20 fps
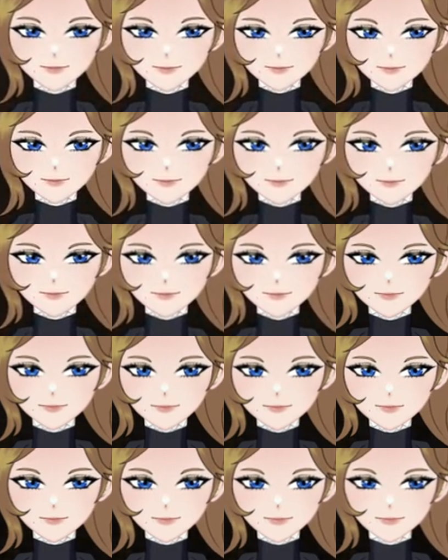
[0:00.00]

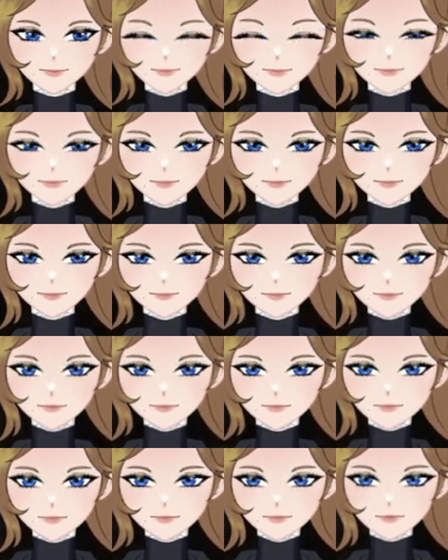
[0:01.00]

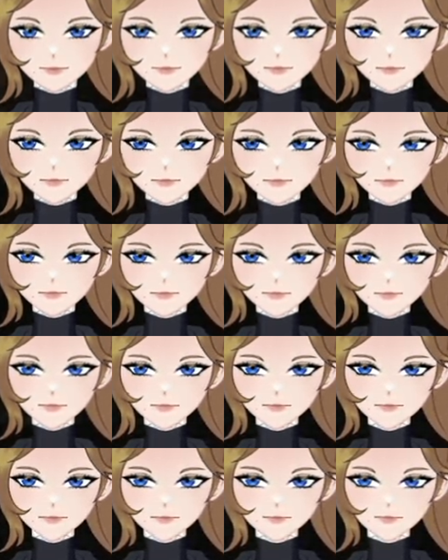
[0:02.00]

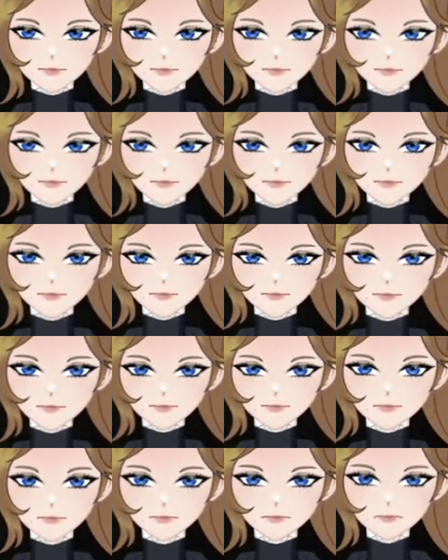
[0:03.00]

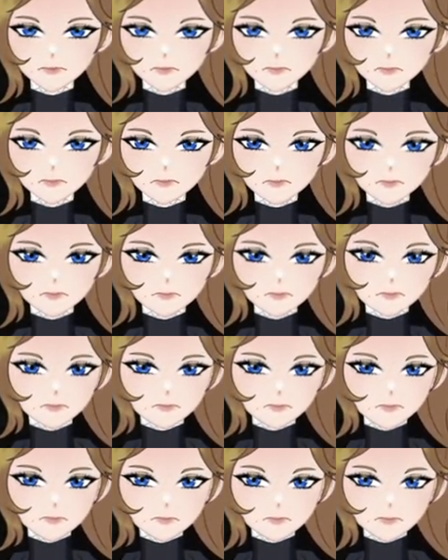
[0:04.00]

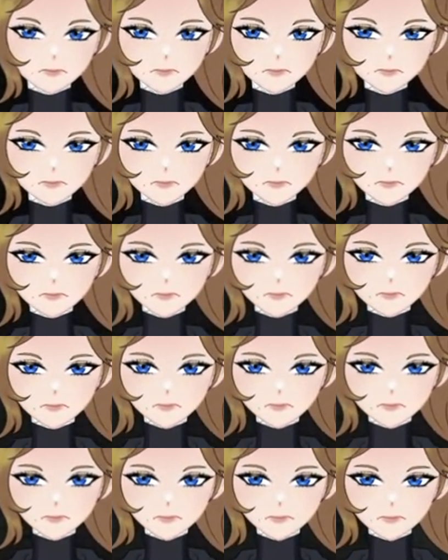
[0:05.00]

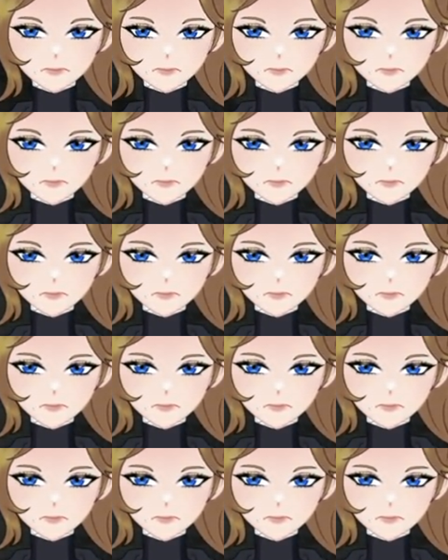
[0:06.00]
Nobody speaks.